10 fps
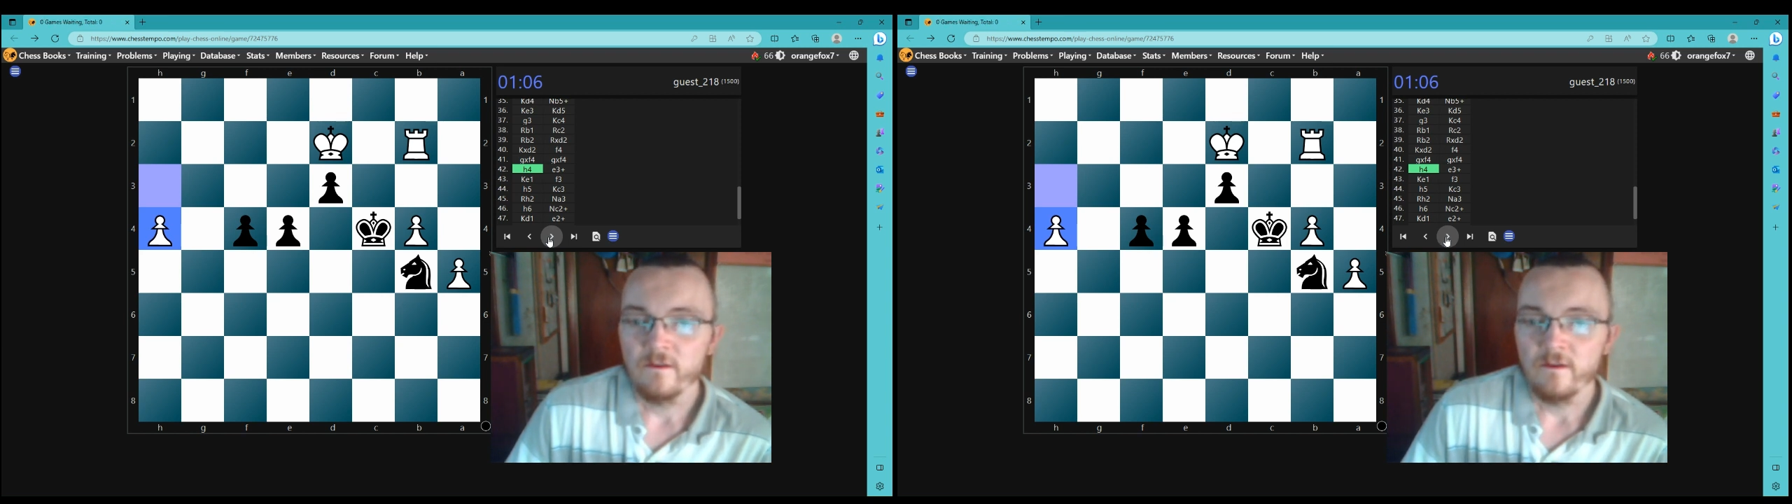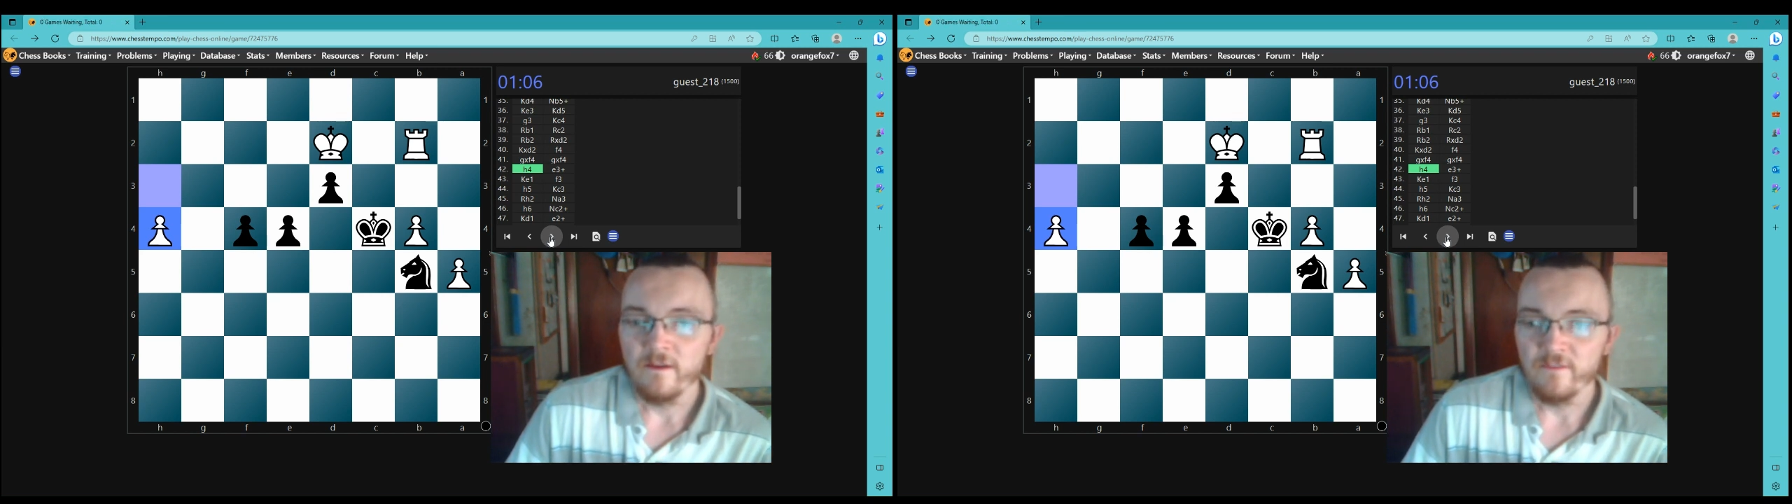
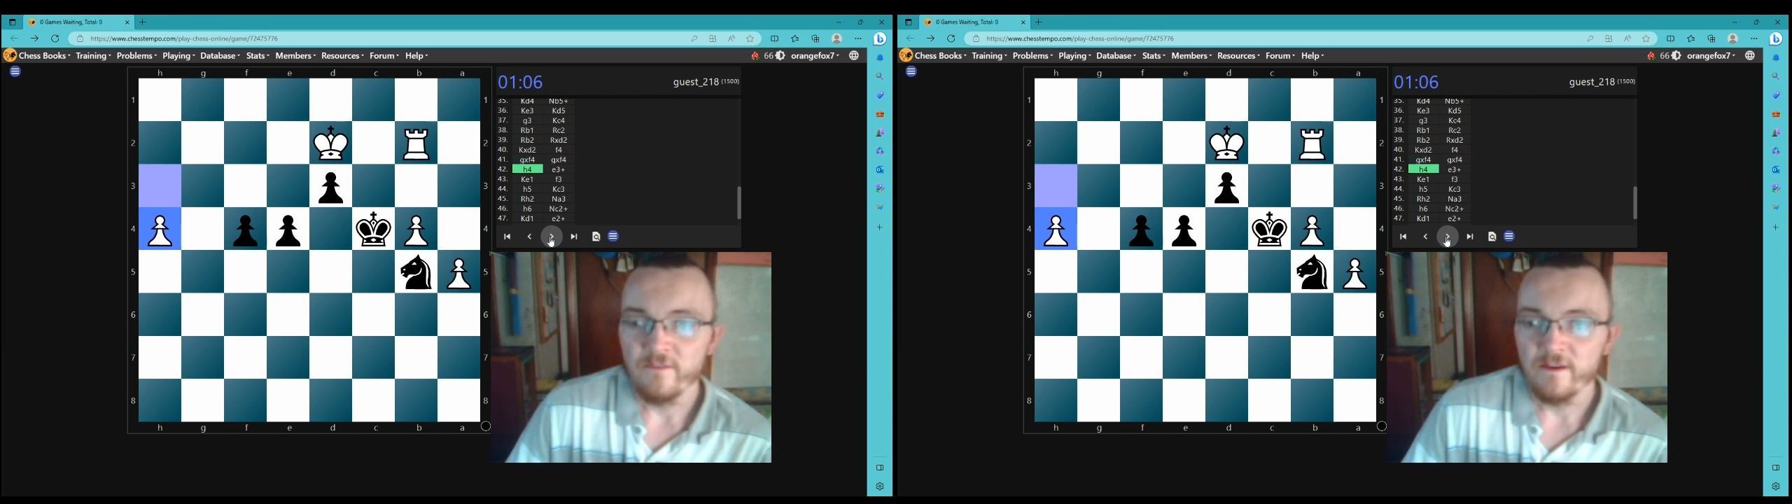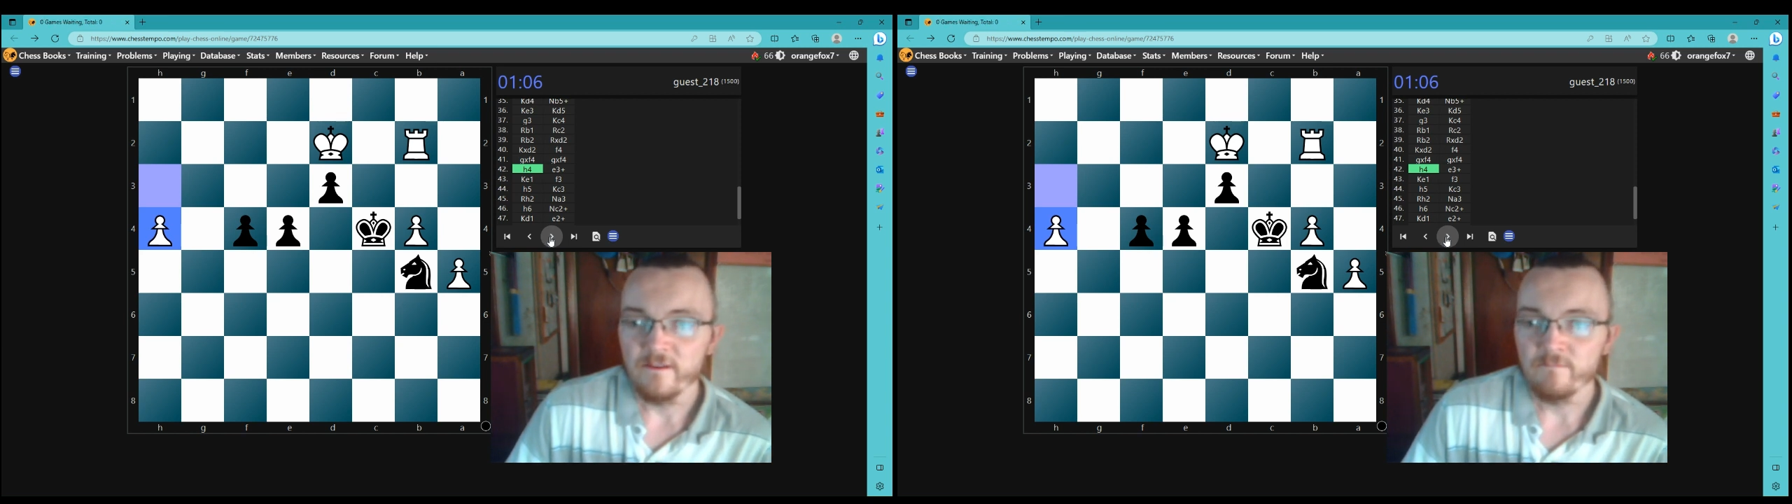And
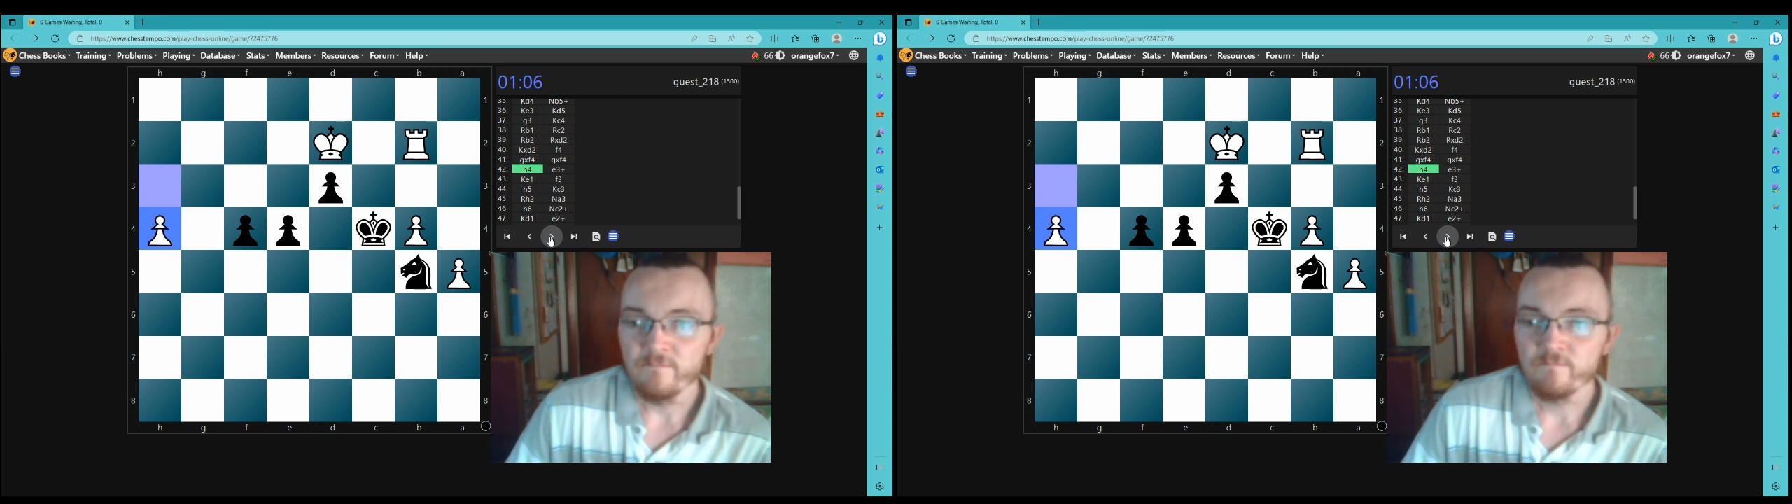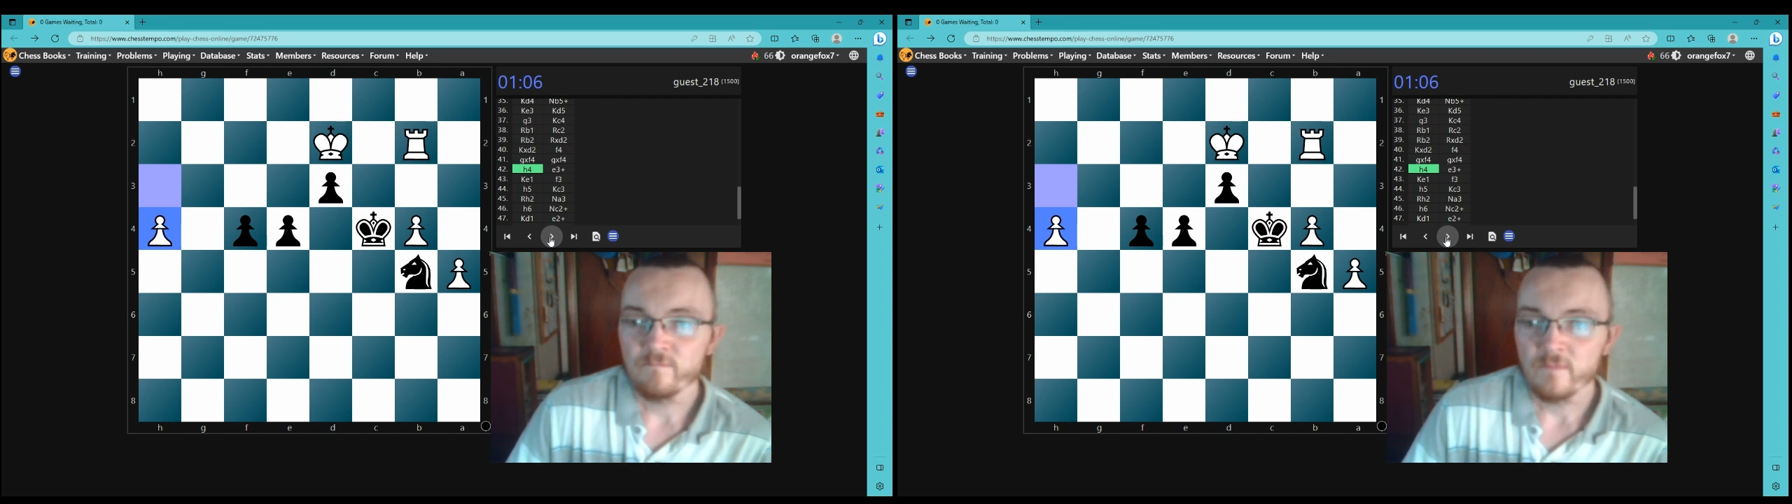then
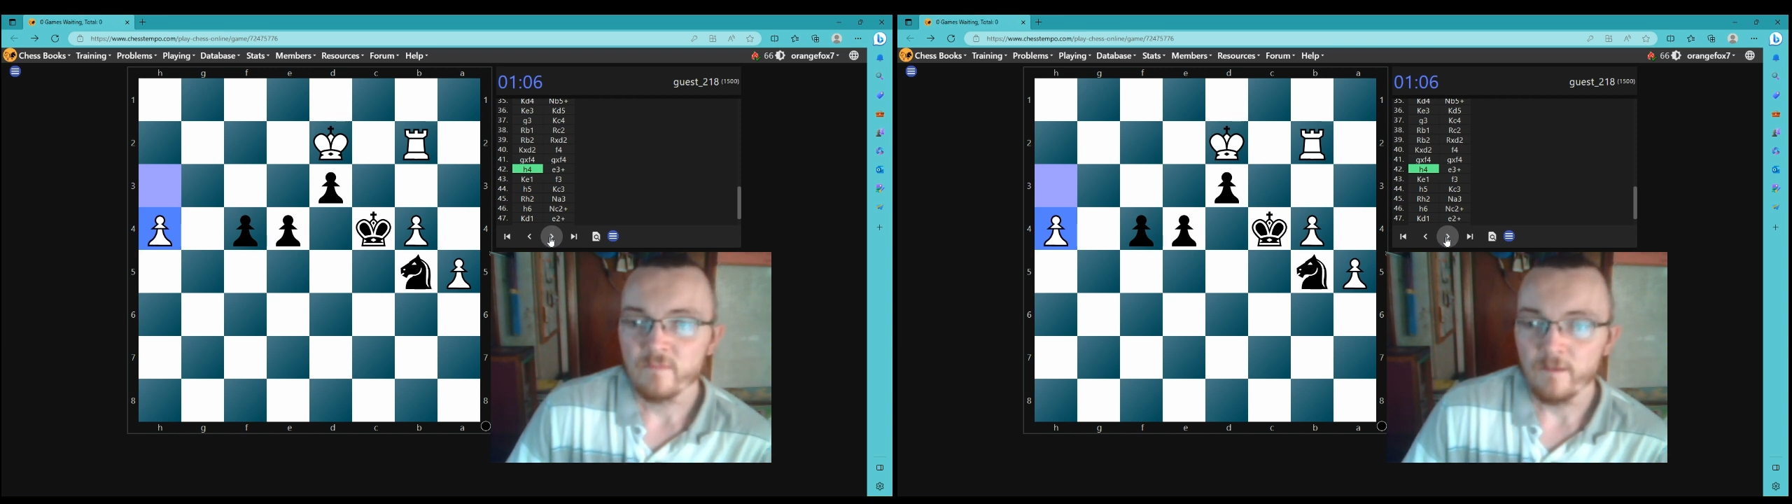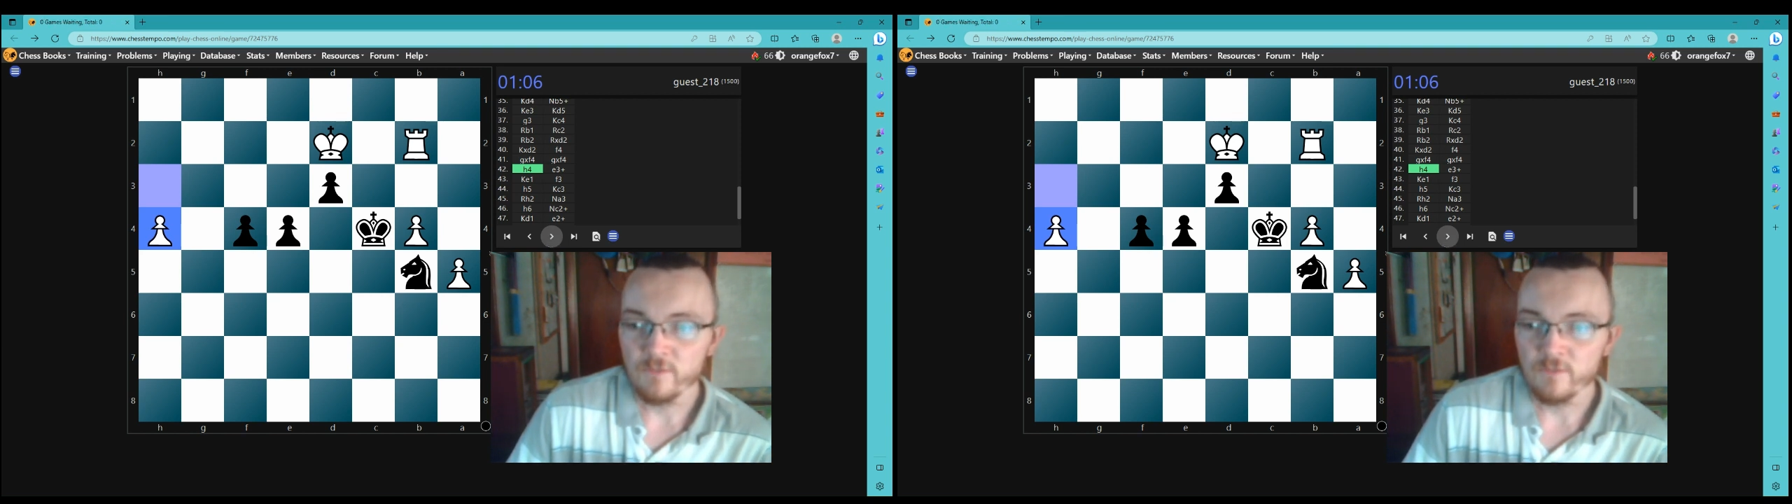I